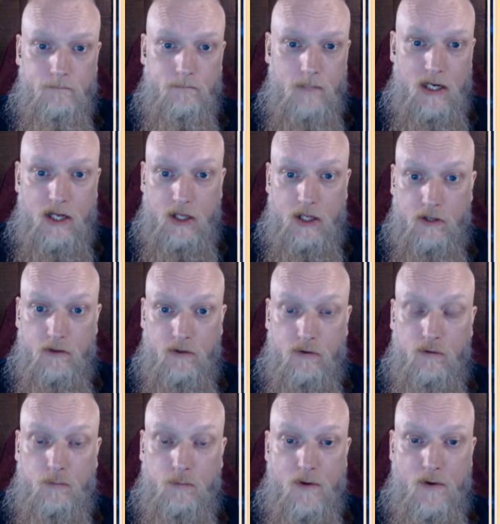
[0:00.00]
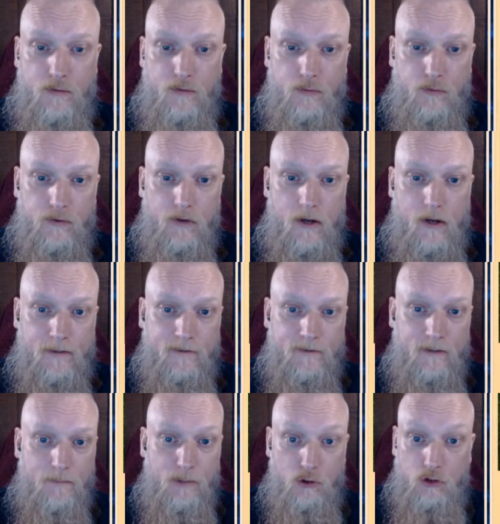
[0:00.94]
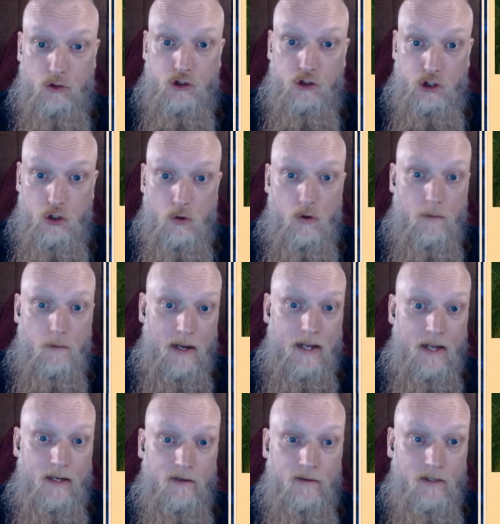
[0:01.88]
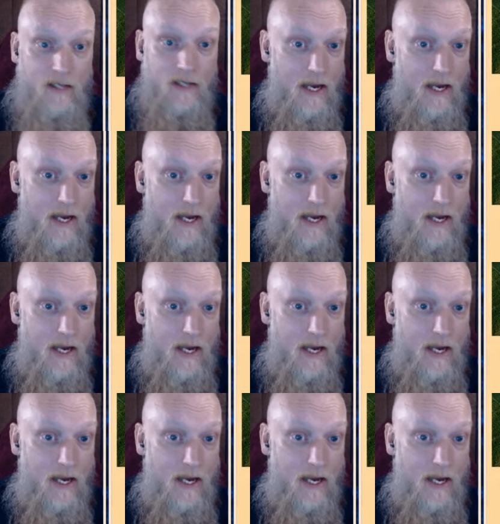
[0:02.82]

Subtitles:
Many of the spiritual sites are built on chalk plains.